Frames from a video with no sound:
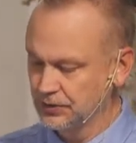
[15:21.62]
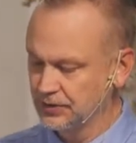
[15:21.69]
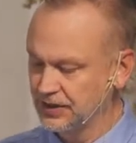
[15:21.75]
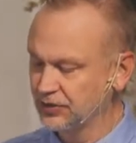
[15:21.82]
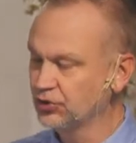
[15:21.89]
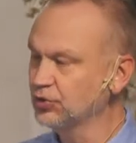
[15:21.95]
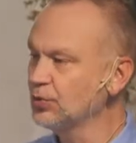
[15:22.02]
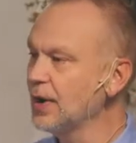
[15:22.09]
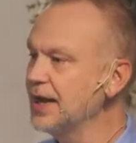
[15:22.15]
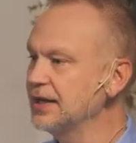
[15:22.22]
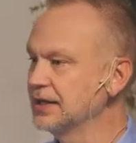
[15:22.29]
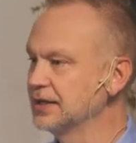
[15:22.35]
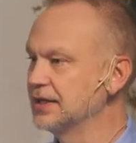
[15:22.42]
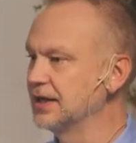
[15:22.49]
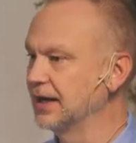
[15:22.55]
that
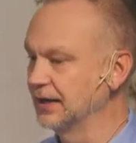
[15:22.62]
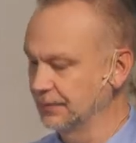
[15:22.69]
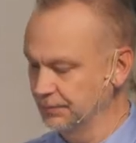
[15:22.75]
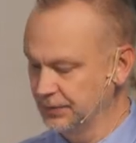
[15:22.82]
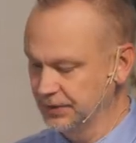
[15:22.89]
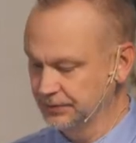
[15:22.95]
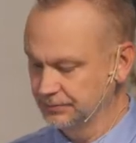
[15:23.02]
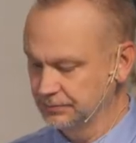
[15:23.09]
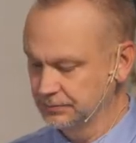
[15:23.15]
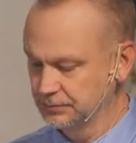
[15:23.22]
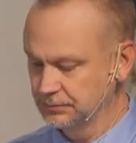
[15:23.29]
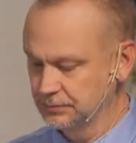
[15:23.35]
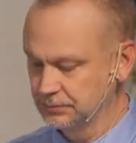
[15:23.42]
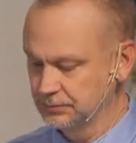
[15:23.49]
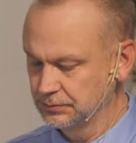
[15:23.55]
threaten them
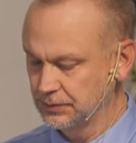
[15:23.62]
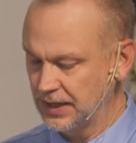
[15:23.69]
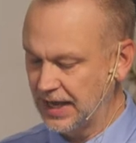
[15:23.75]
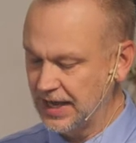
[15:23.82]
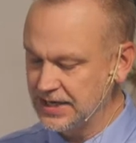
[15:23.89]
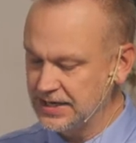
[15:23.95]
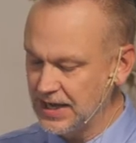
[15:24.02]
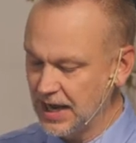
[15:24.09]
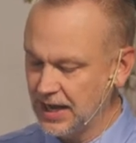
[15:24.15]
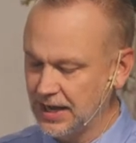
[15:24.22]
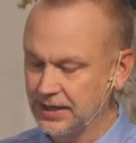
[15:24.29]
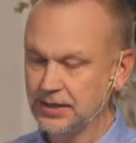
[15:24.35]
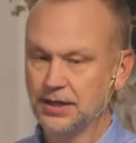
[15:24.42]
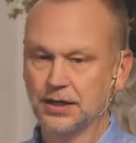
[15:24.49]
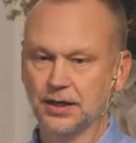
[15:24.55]
and
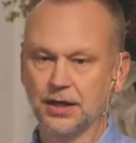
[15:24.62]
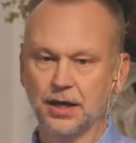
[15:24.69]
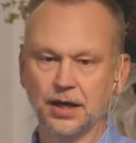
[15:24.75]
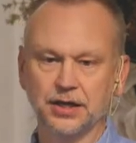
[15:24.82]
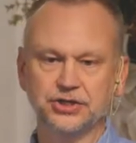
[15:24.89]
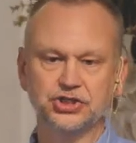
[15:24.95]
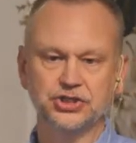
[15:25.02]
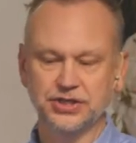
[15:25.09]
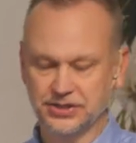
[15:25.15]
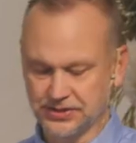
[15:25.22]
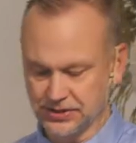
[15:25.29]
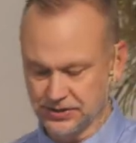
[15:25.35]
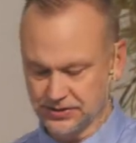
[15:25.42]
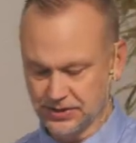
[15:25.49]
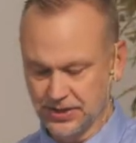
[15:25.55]
not on
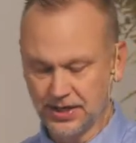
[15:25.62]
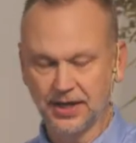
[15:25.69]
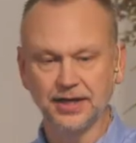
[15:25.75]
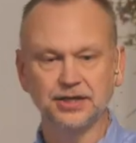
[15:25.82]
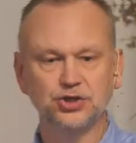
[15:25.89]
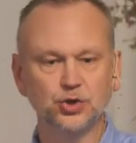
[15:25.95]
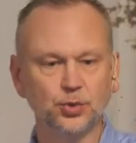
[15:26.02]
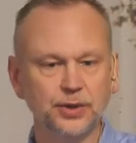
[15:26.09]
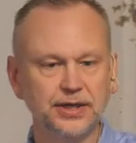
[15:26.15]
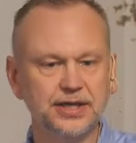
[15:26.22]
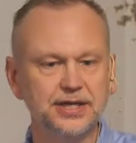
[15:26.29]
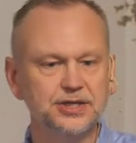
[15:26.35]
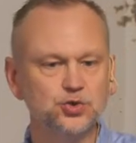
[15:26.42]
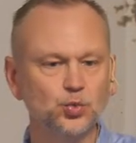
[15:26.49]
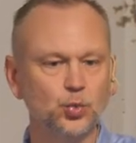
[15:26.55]
Jesus and doing
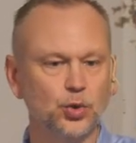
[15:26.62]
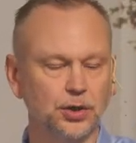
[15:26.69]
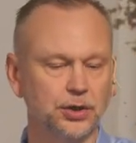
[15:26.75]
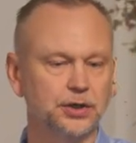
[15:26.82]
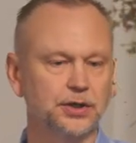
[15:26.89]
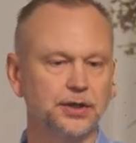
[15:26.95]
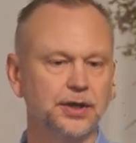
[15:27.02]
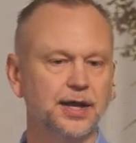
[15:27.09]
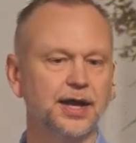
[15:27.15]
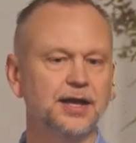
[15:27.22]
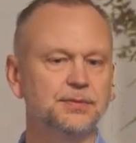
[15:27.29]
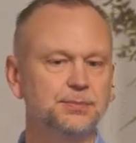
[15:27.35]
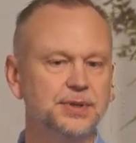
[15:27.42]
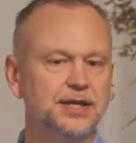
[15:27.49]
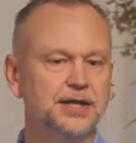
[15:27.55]
his work
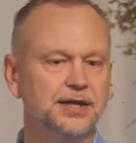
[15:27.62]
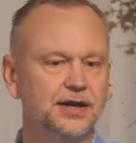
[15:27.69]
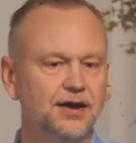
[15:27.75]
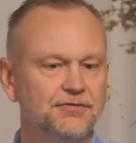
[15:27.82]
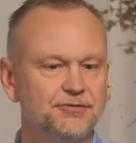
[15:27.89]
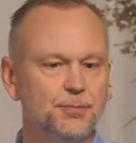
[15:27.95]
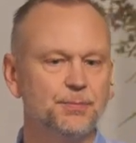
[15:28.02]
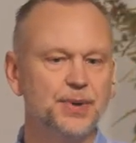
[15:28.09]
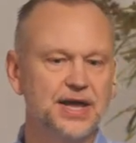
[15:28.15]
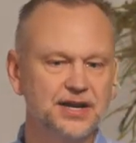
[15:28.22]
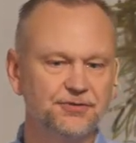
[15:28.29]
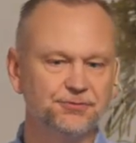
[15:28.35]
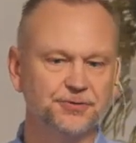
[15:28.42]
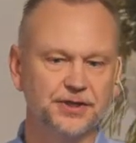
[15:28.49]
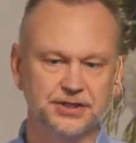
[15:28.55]
and being of a
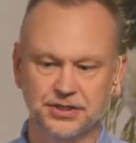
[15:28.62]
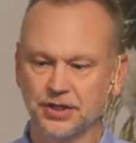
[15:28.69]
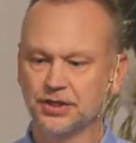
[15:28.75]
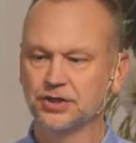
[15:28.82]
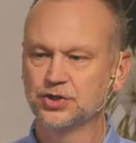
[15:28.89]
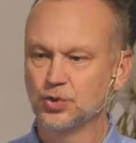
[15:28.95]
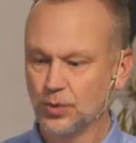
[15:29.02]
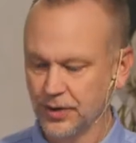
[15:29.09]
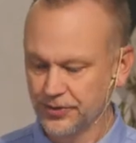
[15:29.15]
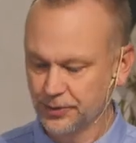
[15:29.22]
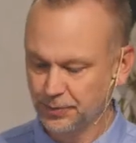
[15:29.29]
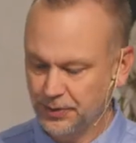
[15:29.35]
benefit to other